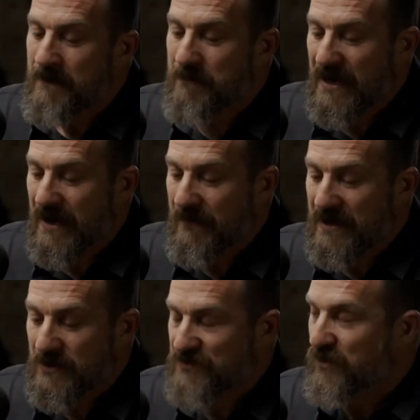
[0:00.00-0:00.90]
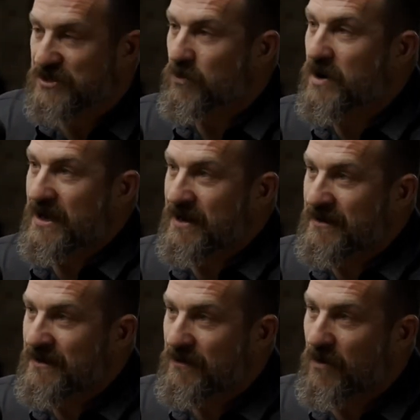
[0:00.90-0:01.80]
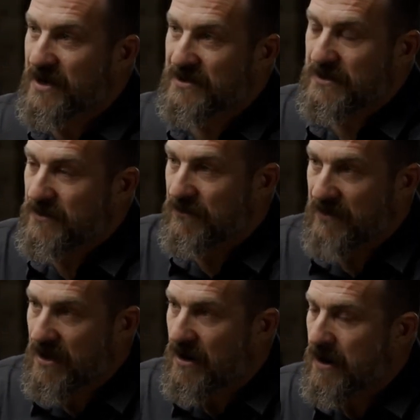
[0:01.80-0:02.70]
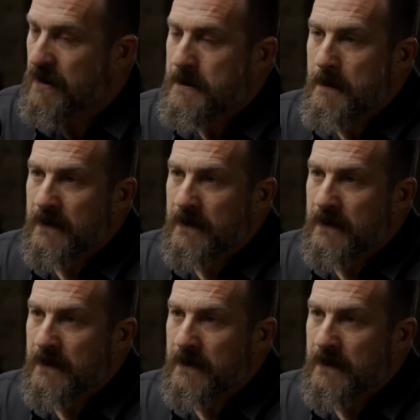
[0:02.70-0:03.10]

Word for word: But uh, he was first one in, wanted to do the V R,